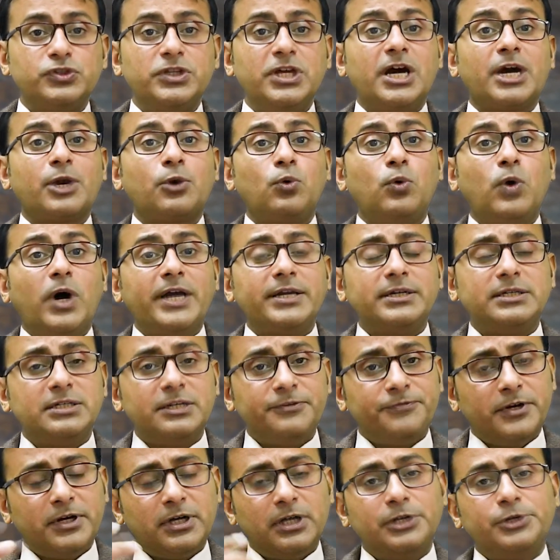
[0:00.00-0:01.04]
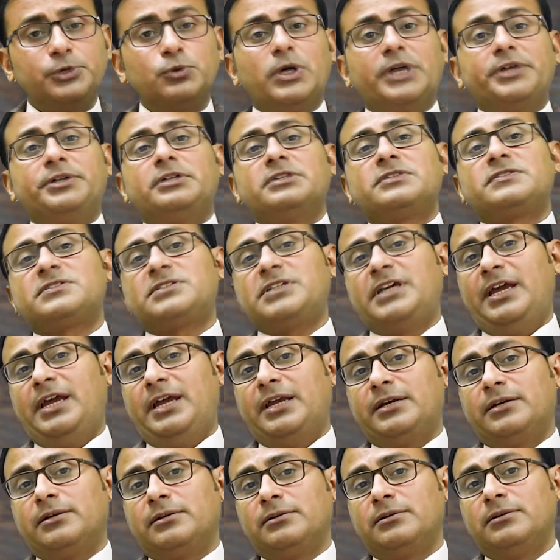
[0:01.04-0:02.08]
they are quite difficult to
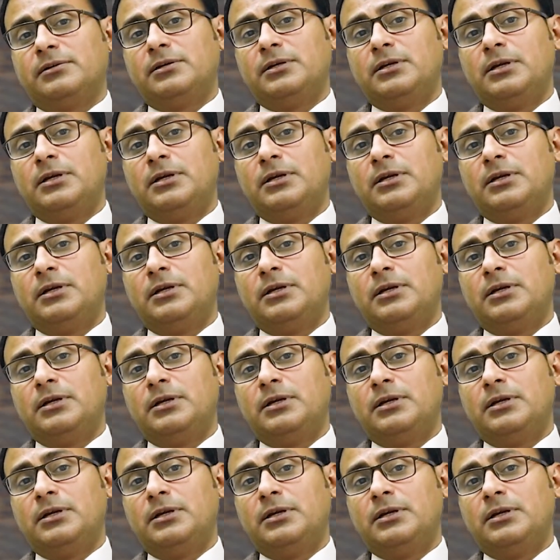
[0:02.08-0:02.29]
understand.